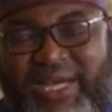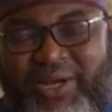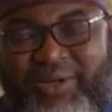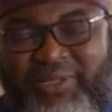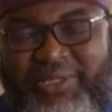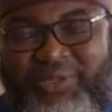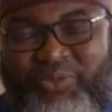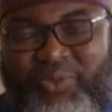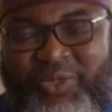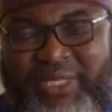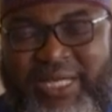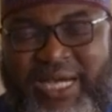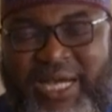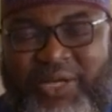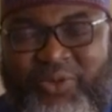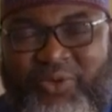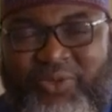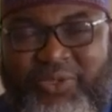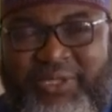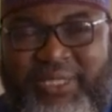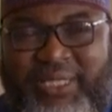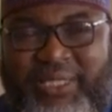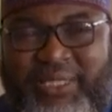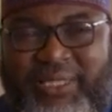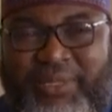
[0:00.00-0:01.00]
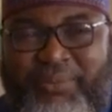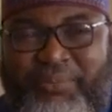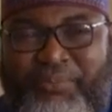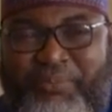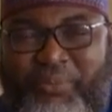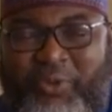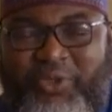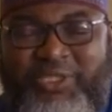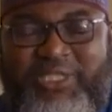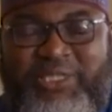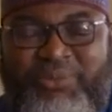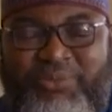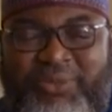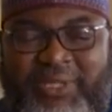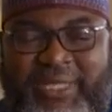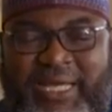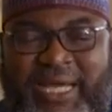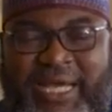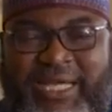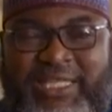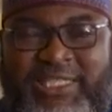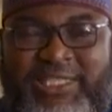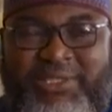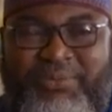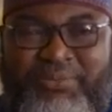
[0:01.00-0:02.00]
that we cannot possibly
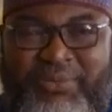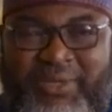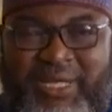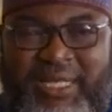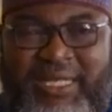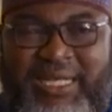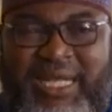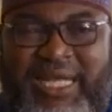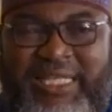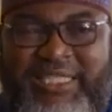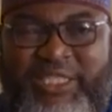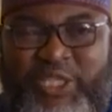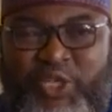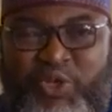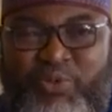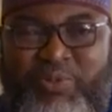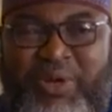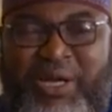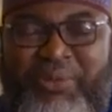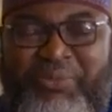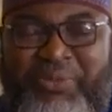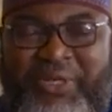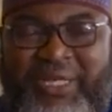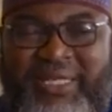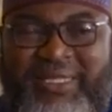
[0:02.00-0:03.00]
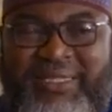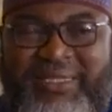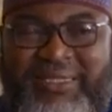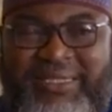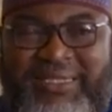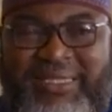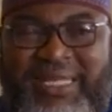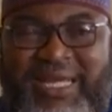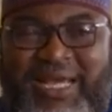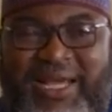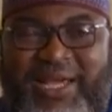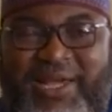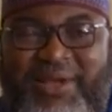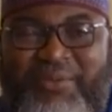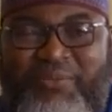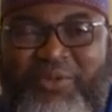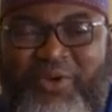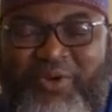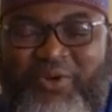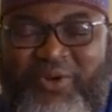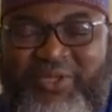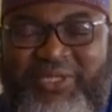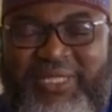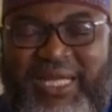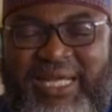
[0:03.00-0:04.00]
explain as human beings,
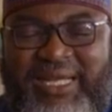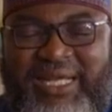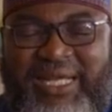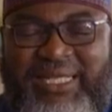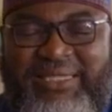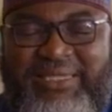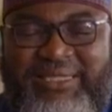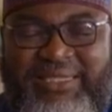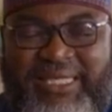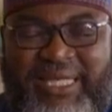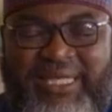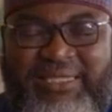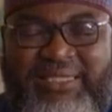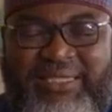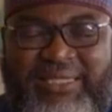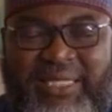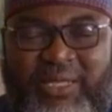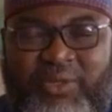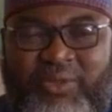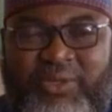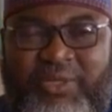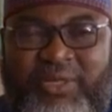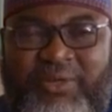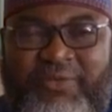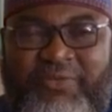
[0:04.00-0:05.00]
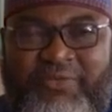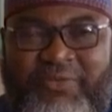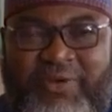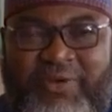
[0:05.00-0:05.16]
because Allah says in another